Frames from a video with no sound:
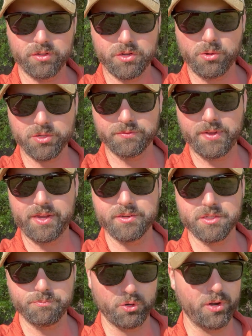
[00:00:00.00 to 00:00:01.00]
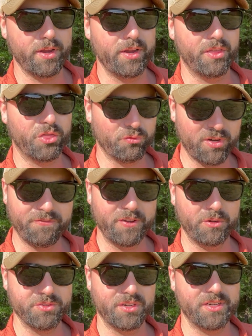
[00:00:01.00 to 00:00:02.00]
cultivate, spray 3
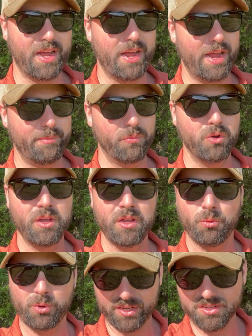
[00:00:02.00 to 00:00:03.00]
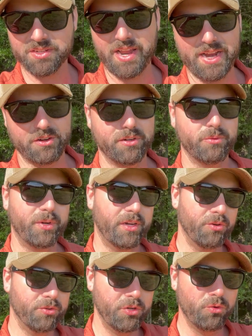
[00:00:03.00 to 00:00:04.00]
fields at a time. We can stagger it. We can
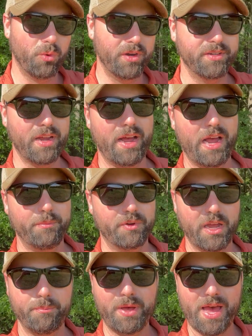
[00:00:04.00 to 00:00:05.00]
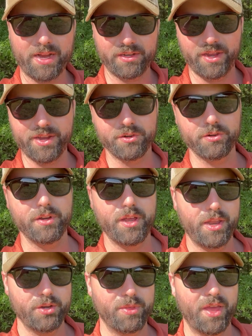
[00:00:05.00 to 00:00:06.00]
do 2 one time, come back later
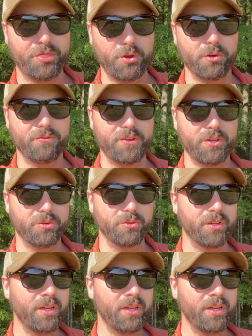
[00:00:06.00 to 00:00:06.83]
and do that 3rd field.